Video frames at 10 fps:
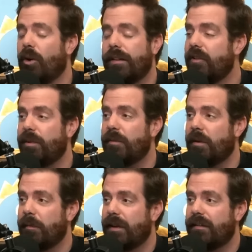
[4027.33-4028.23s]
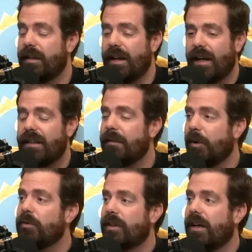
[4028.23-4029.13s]
one of these people I'm about to say, I think
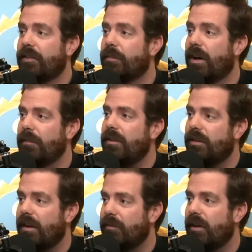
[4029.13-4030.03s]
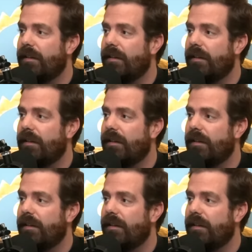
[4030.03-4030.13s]
most guys could probably use an upgrade